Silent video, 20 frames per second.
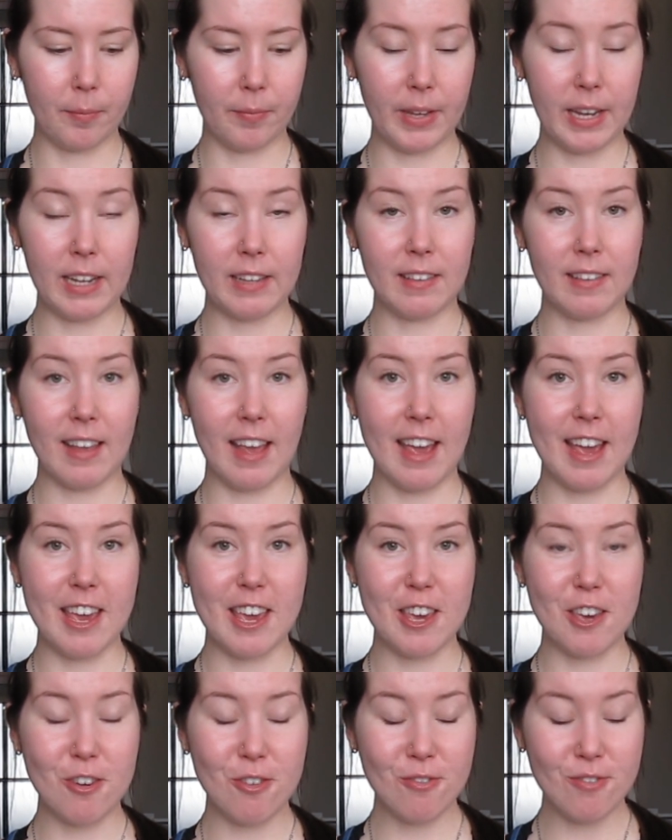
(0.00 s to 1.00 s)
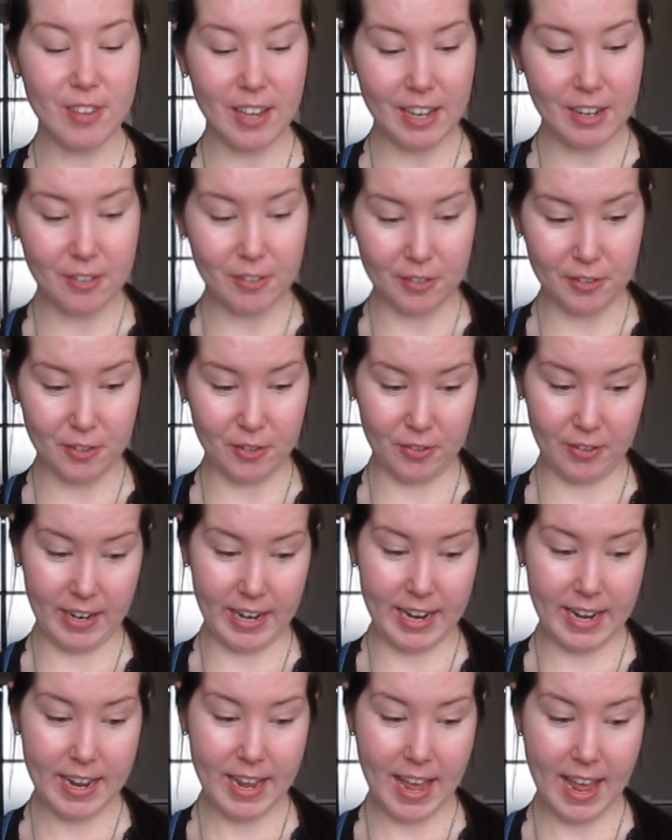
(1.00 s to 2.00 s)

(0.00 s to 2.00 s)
it's a huge industry,